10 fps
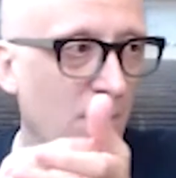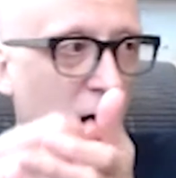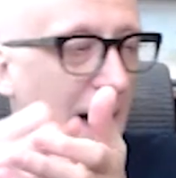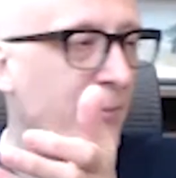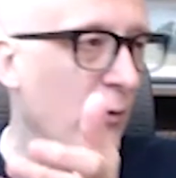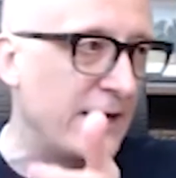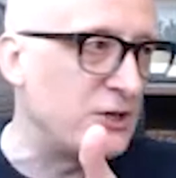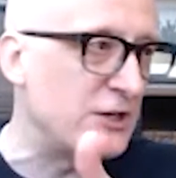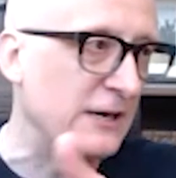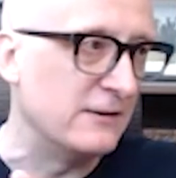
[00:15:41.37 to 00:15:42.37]

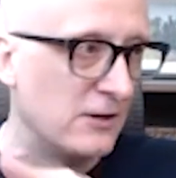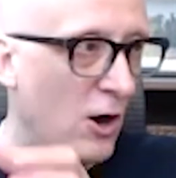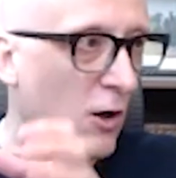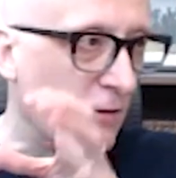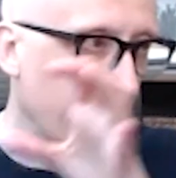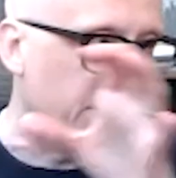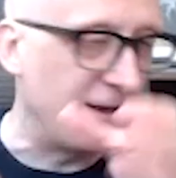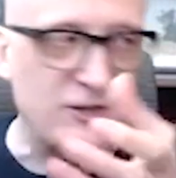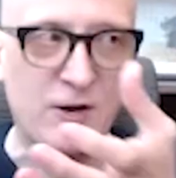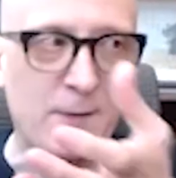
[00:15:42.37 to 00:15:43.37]
operations and all of the things, your